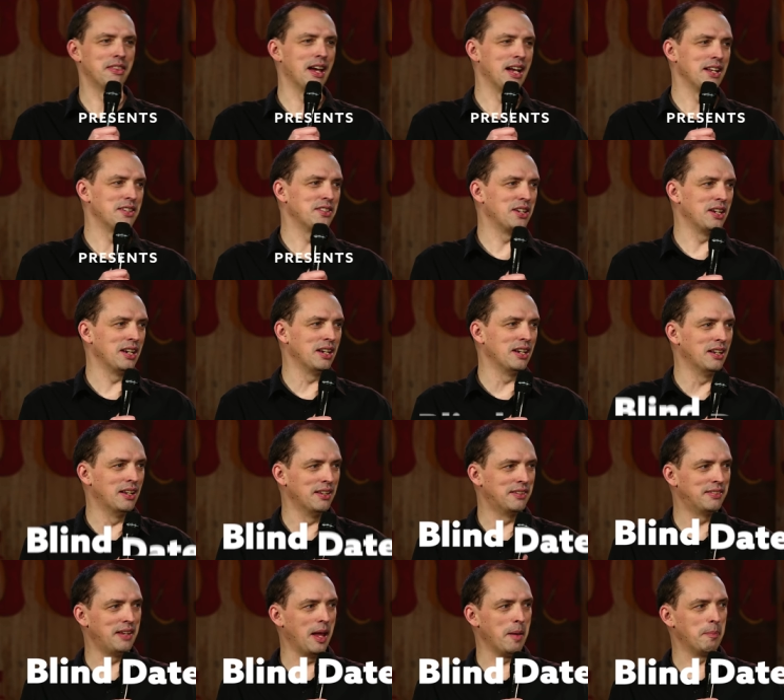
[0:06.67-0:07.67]
thought she needed
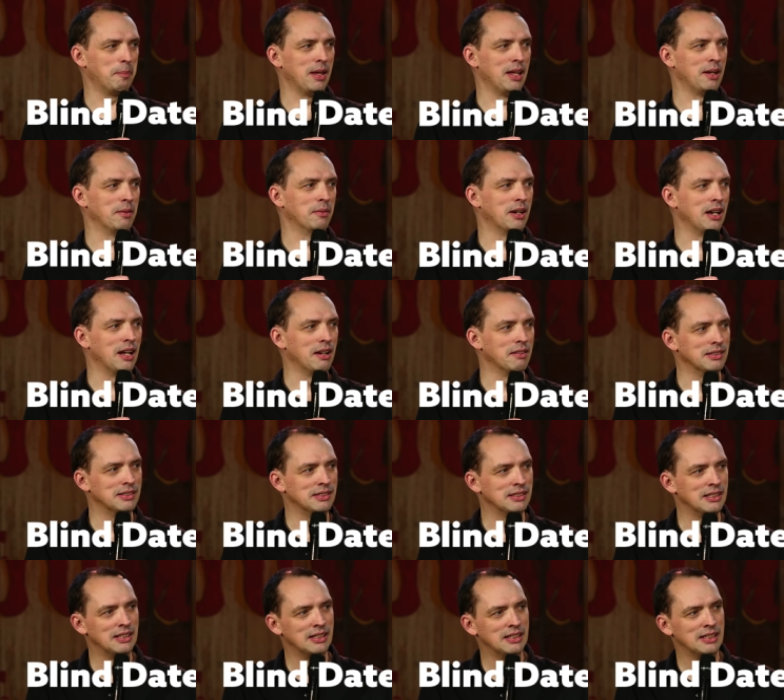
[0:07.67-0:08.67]
to step in when I
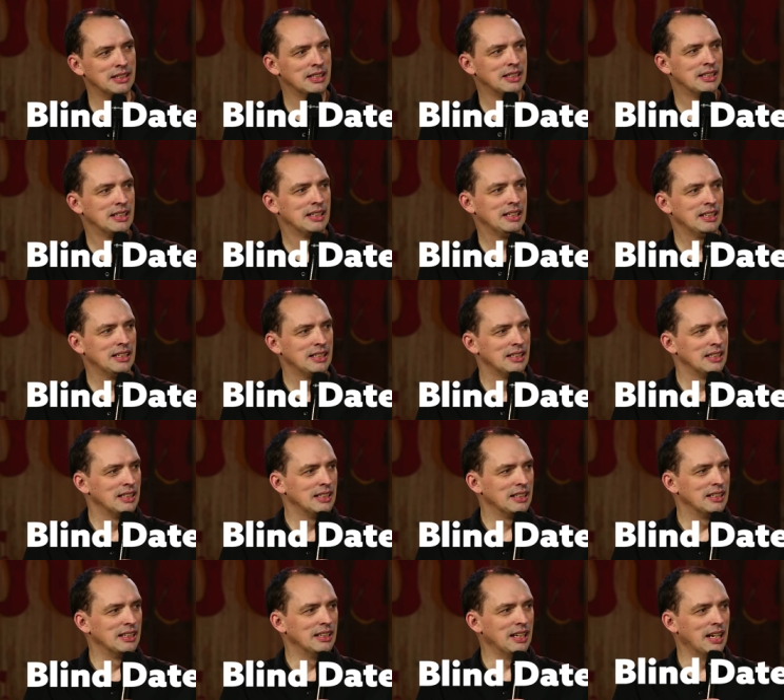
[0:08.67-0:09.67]
was,
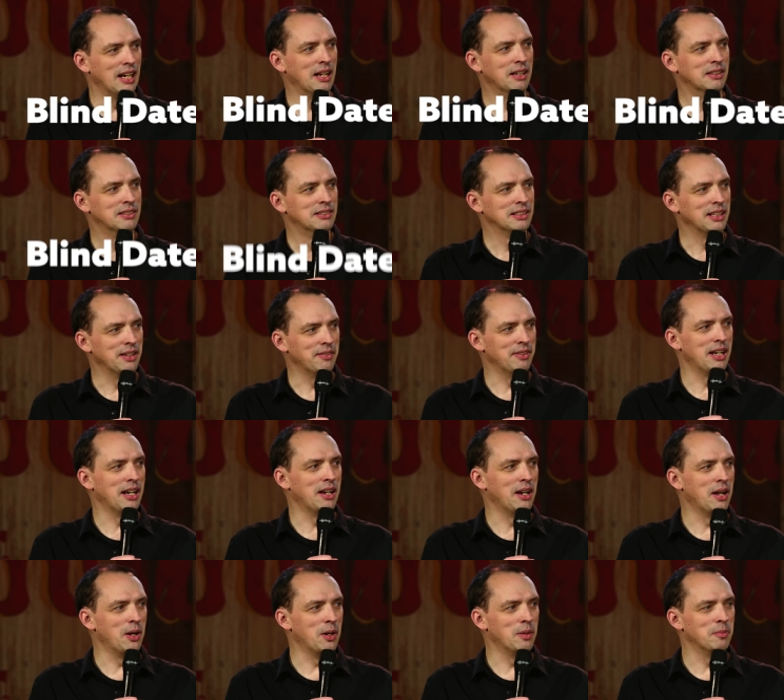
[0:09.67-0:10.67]
you know, living
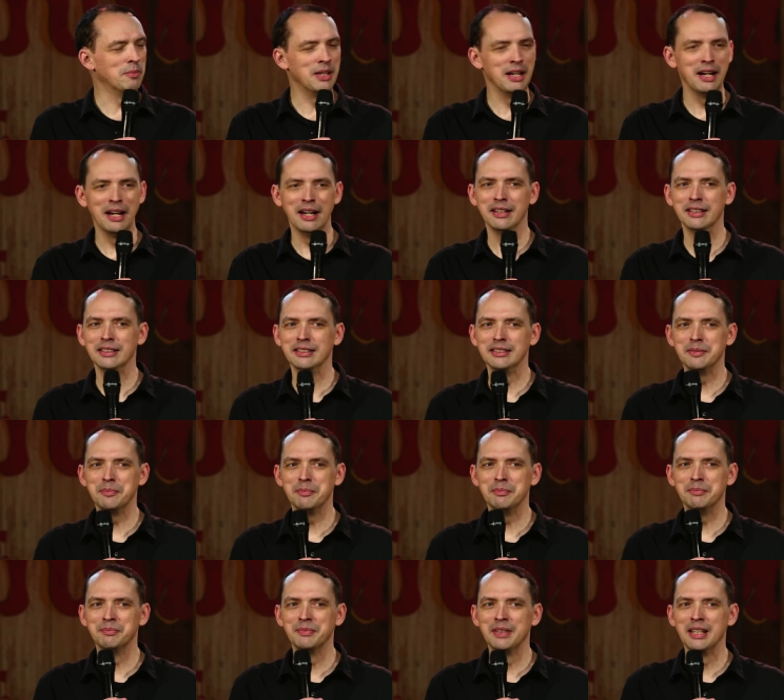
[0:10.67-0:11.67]
at home there.
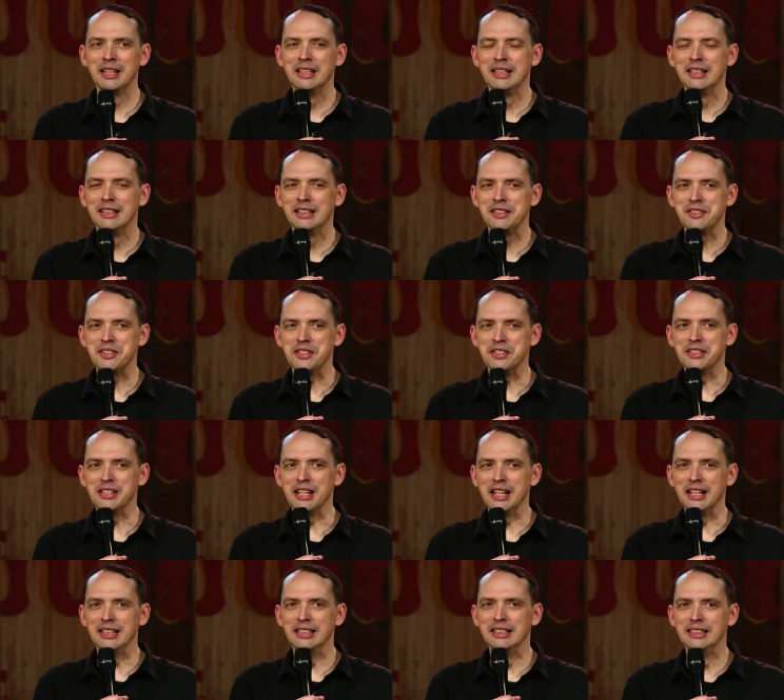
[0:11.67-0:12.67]
She
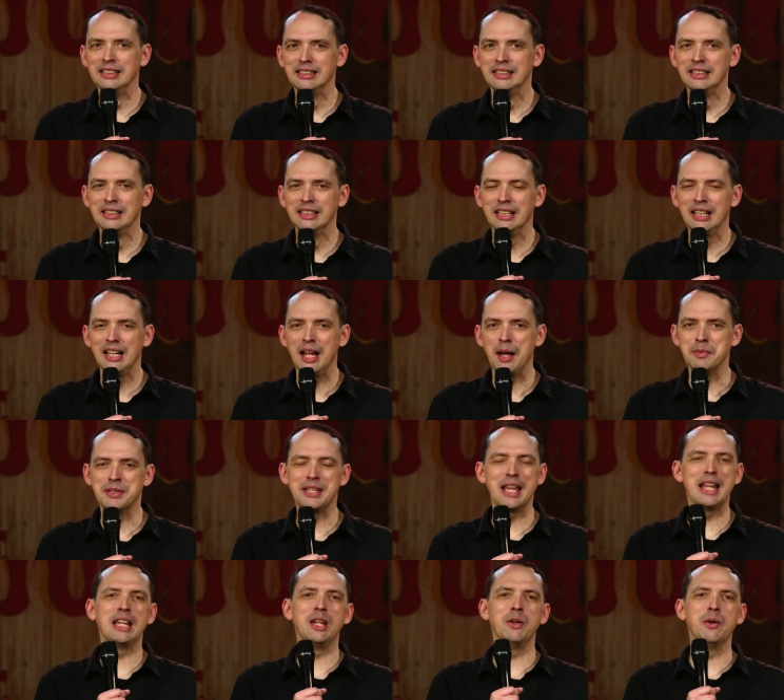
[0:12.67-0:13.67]
said, I'm
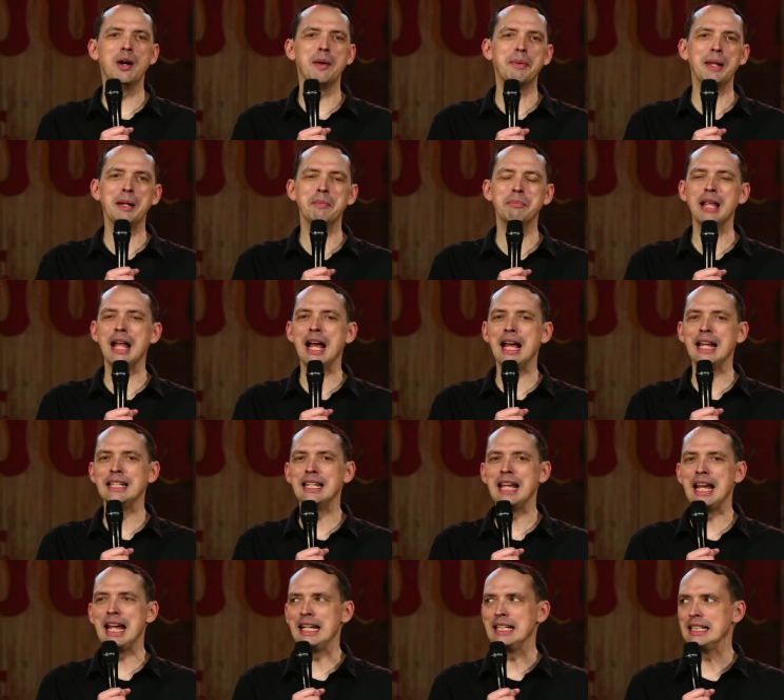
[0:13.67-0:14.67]
setting you up on a
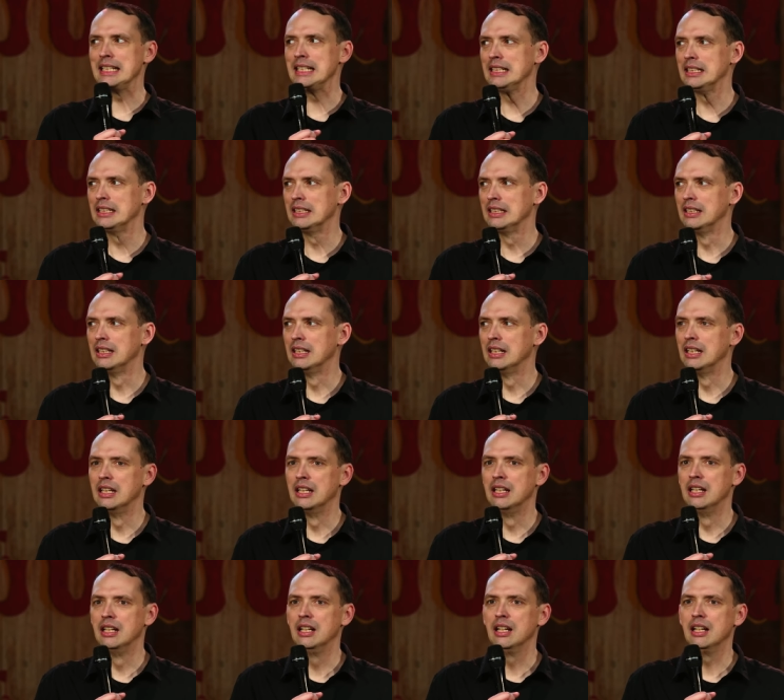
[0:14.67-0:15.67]
blind date.
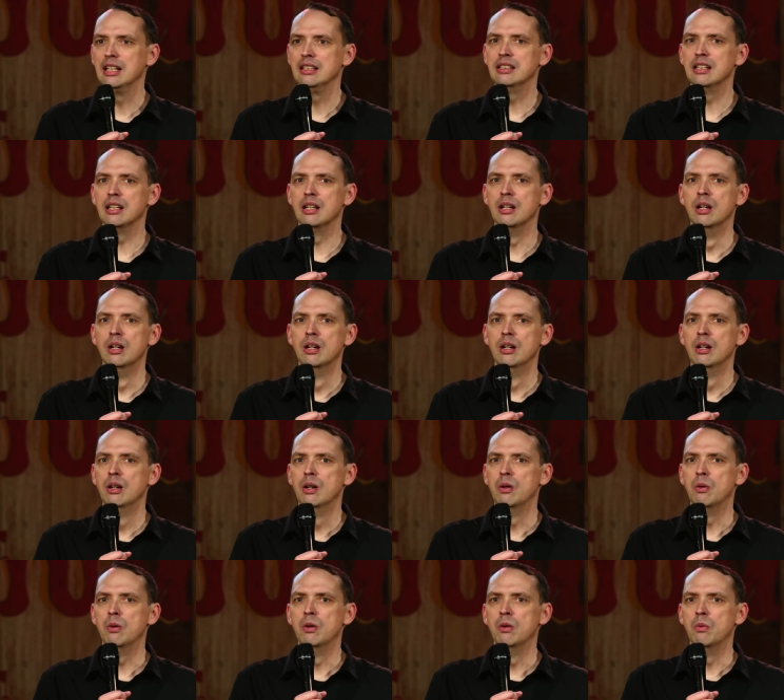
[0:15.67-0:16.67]
I said,
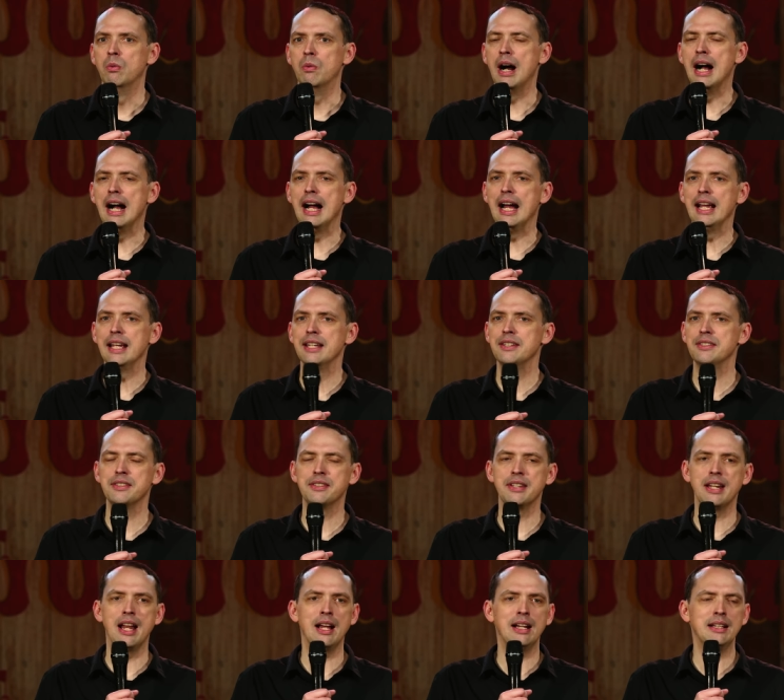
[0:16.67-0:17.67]
Why?
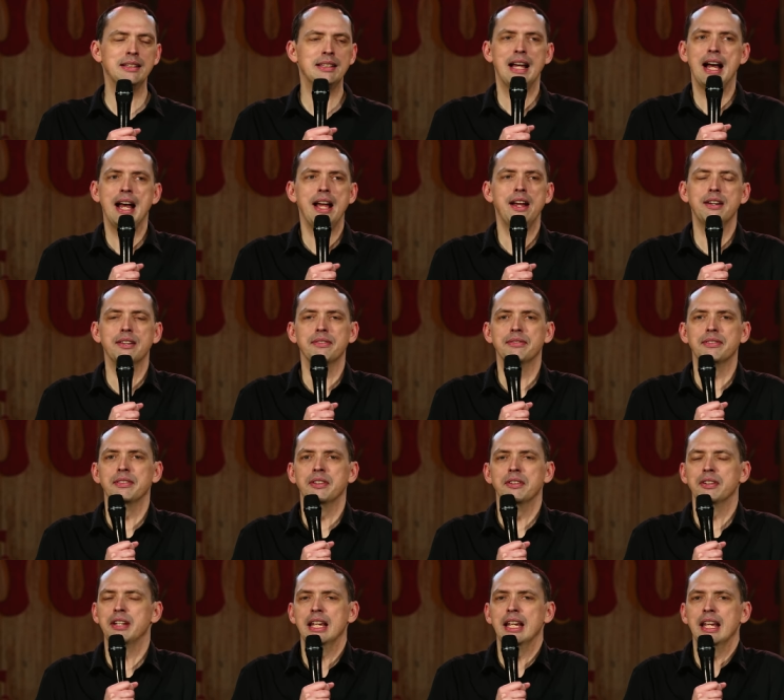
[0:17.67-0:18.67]
She said, I'm tired of
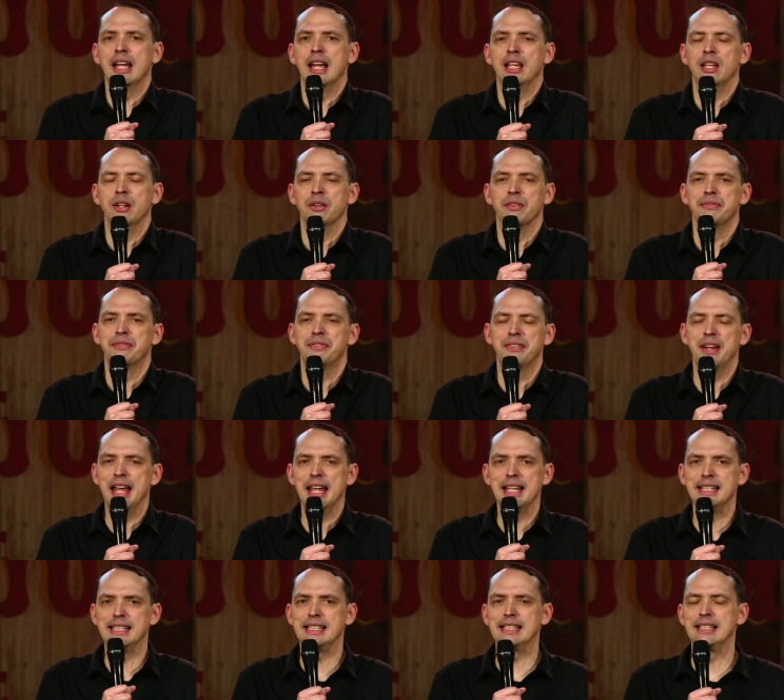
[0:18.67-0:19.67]
looking at your
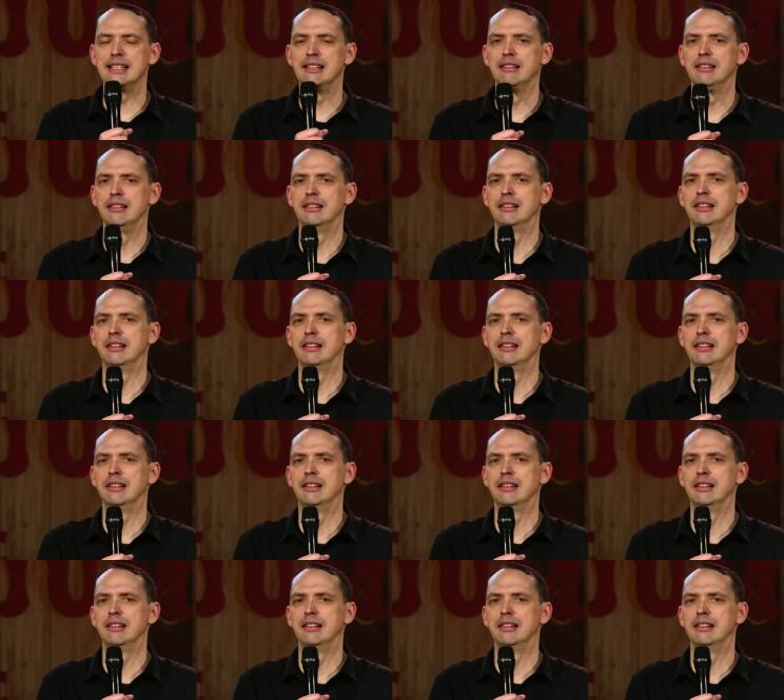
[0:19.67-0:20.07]
face.